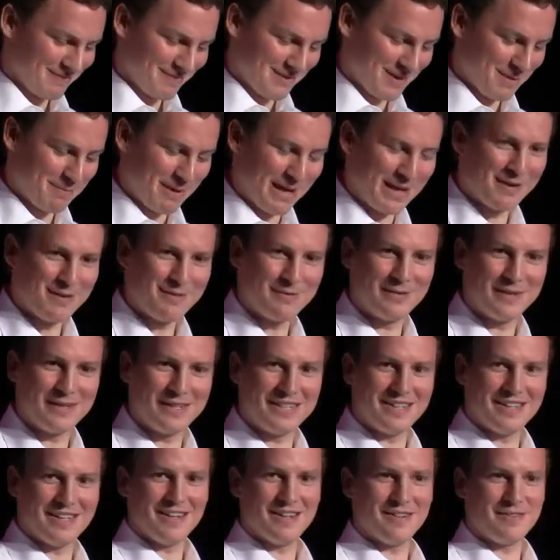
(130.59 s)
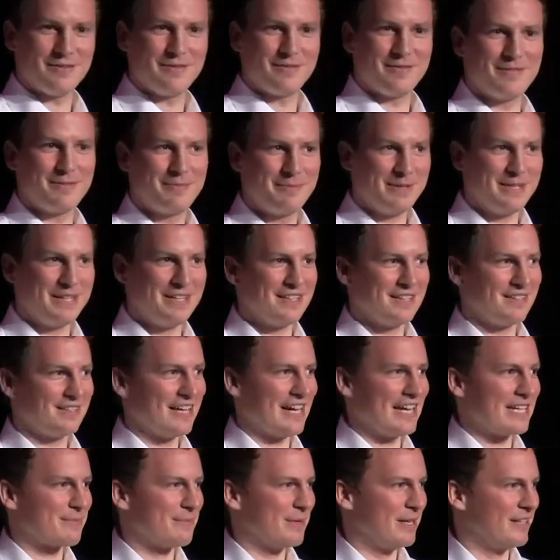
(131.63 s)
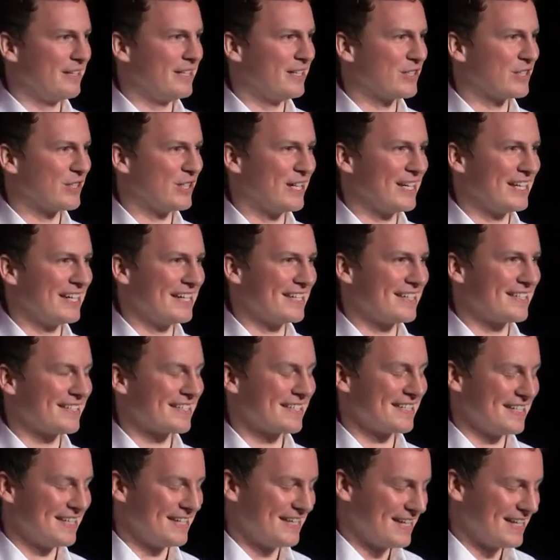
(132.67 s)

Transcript: The benefit of being a last-minute addition, I guess.